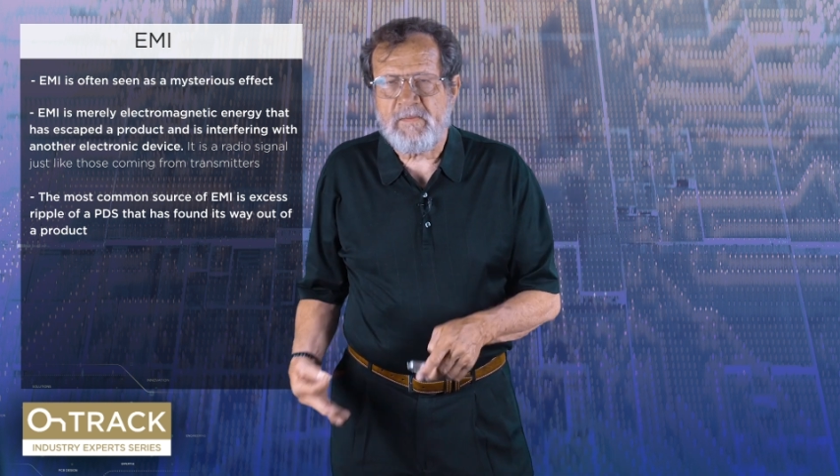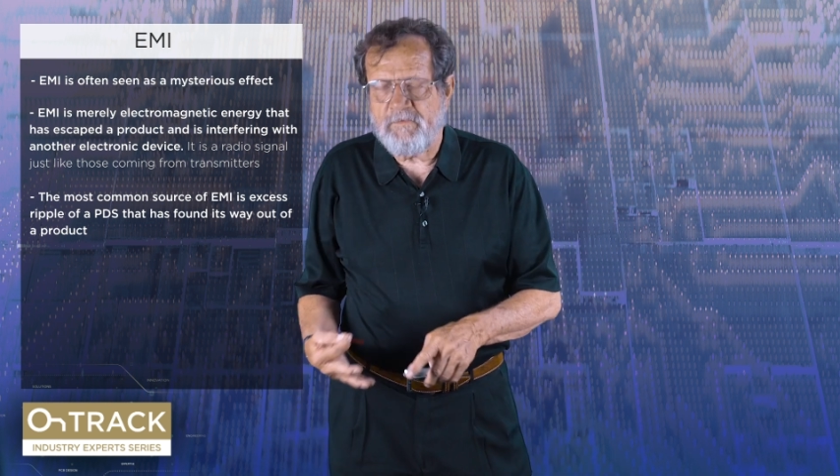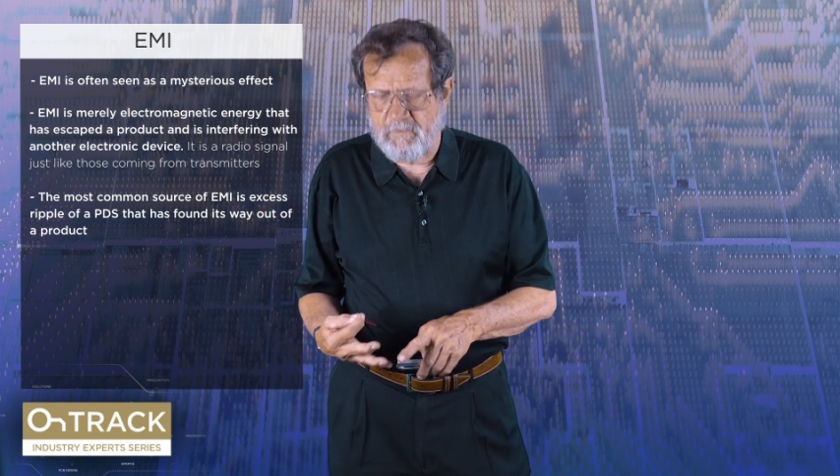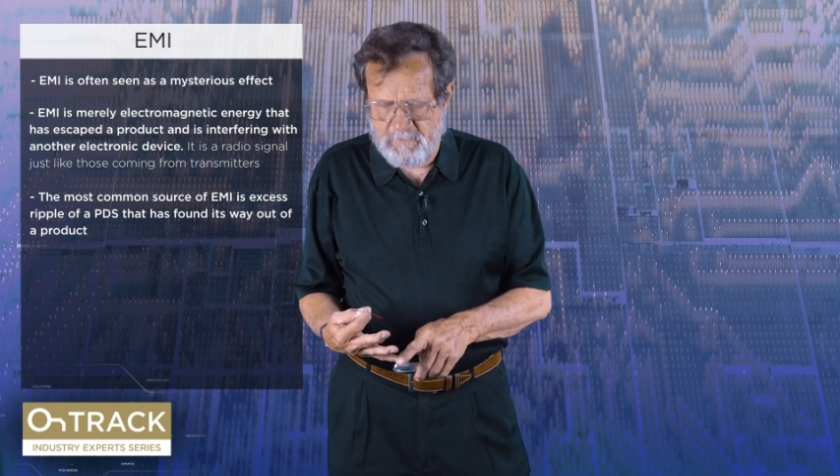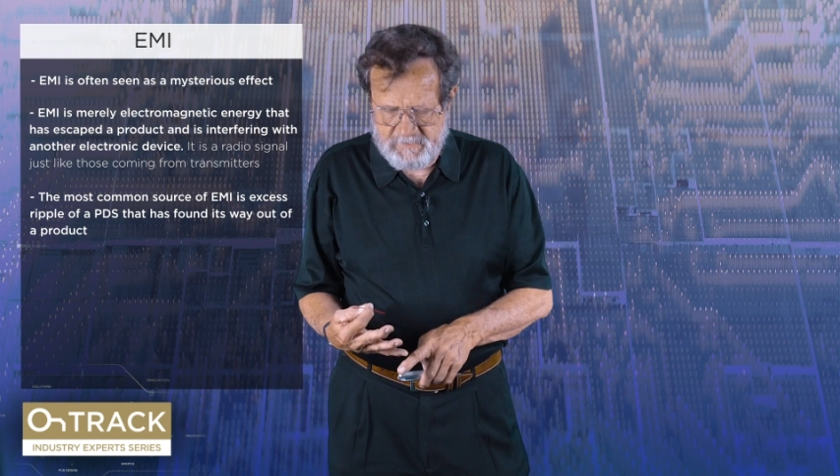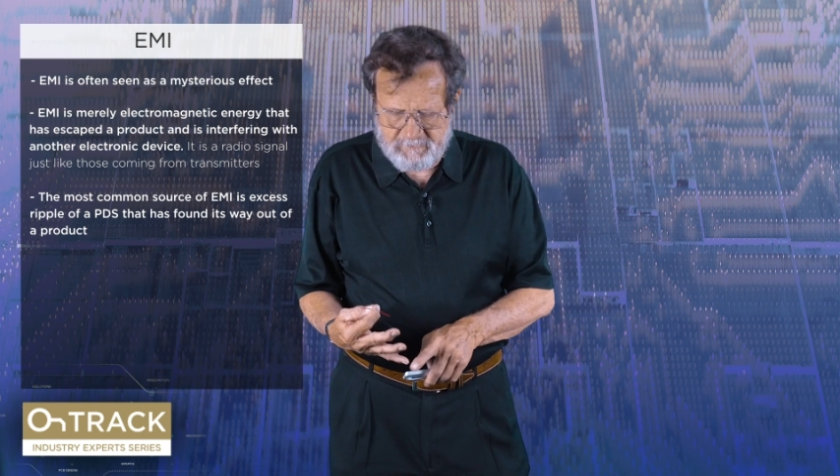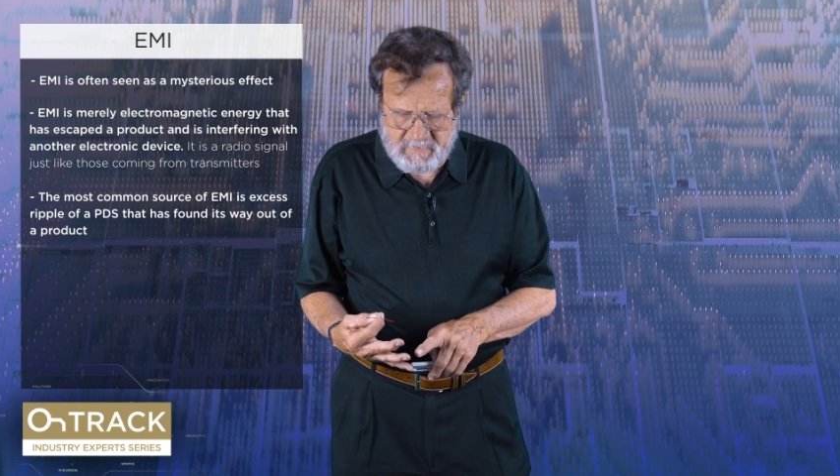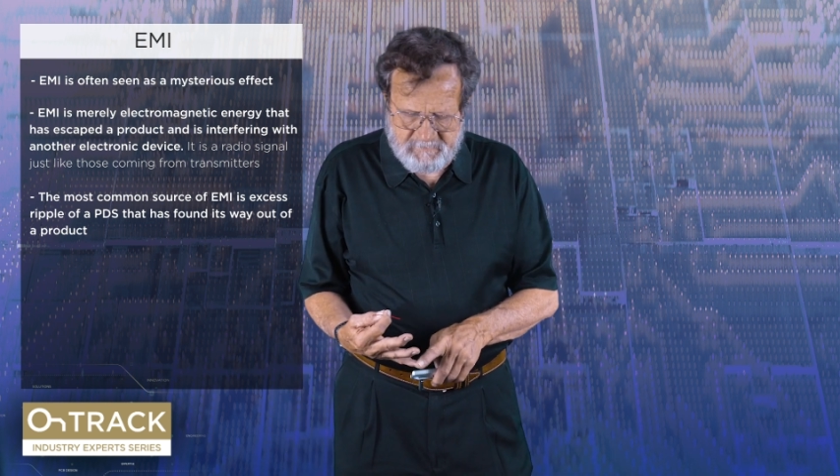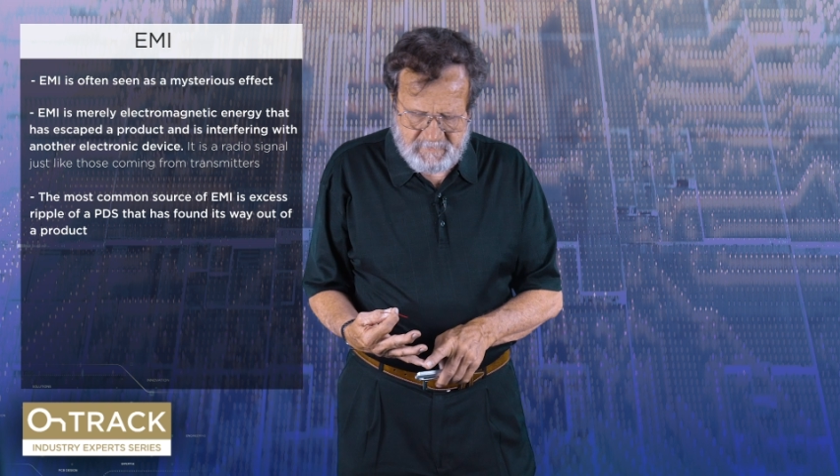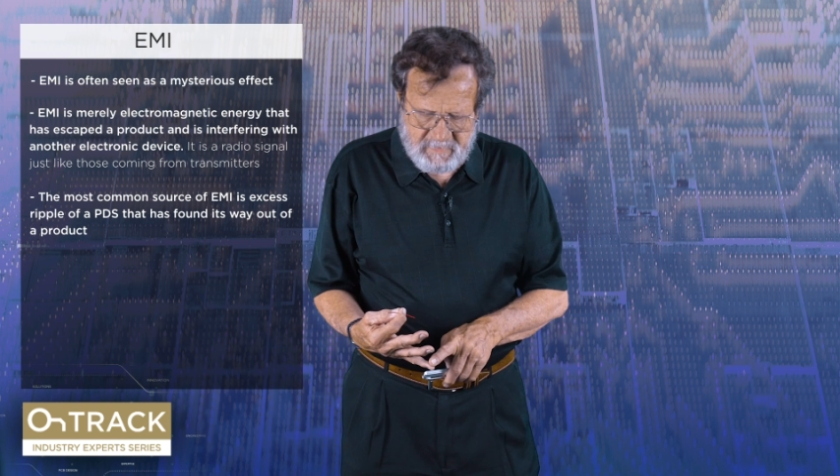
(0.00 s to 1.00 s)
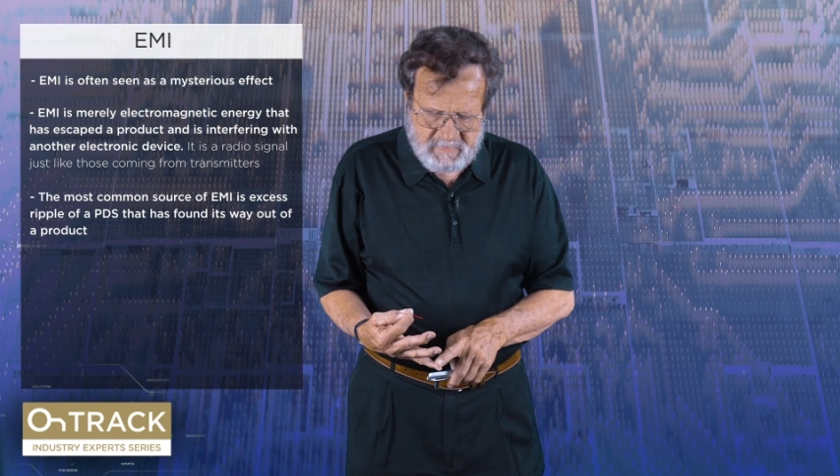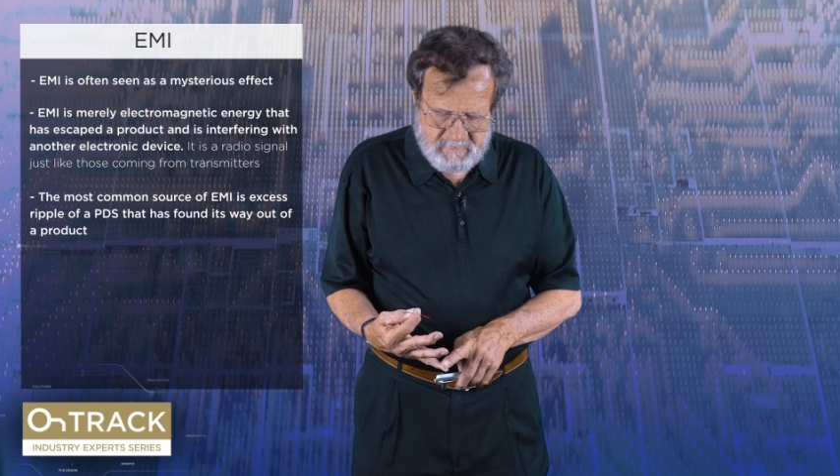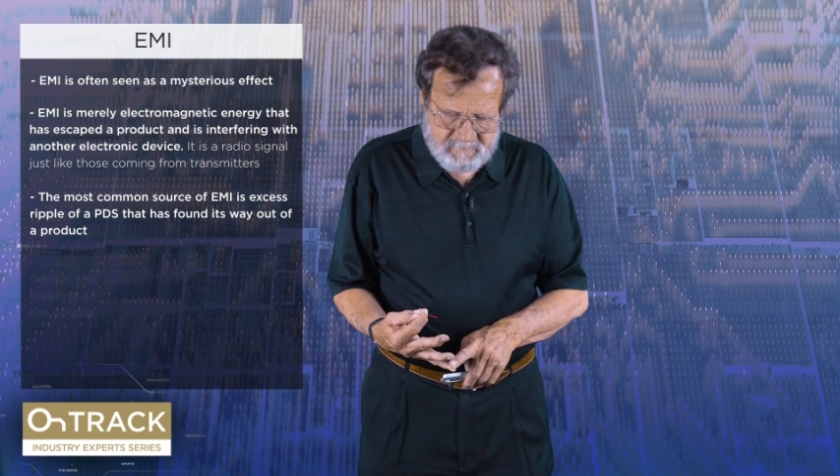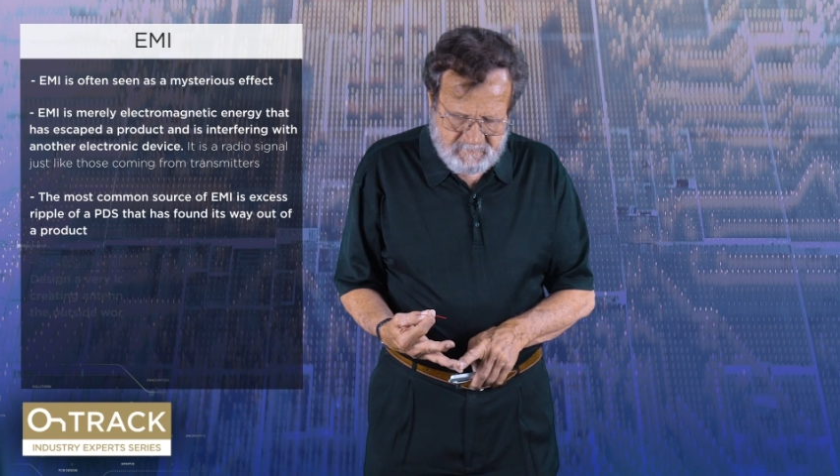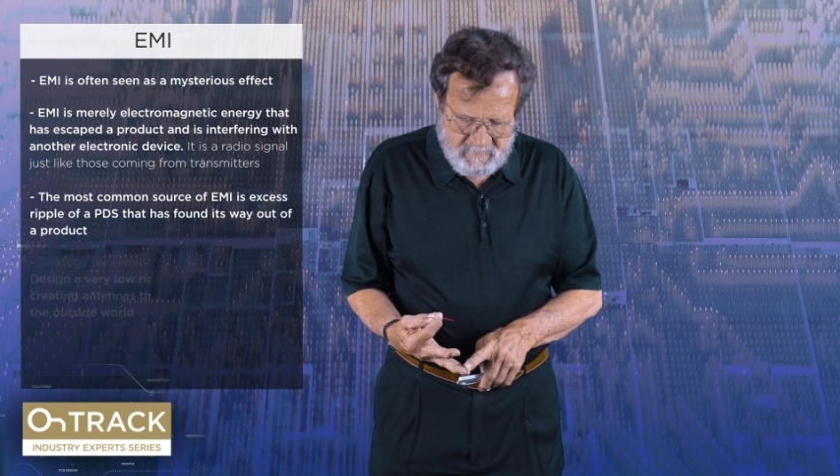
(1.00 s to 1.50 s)
so my strategy
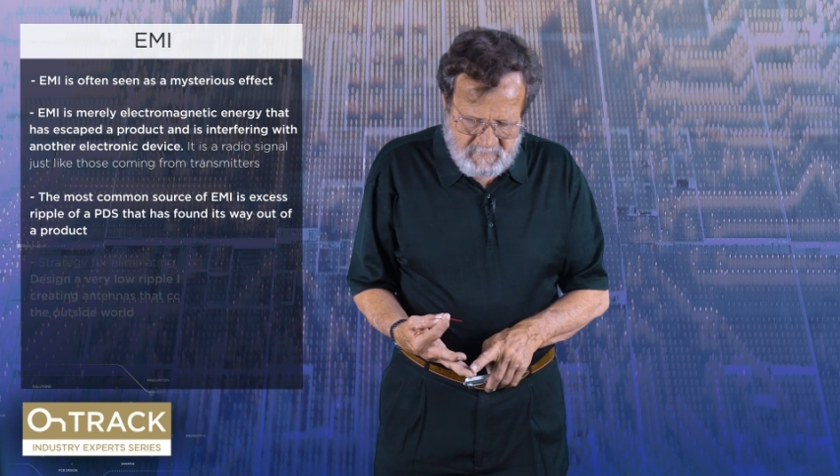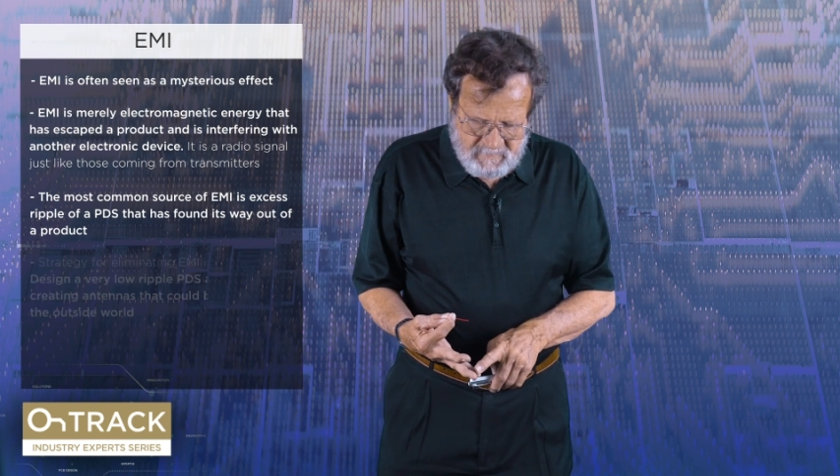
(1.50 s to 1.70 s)
again is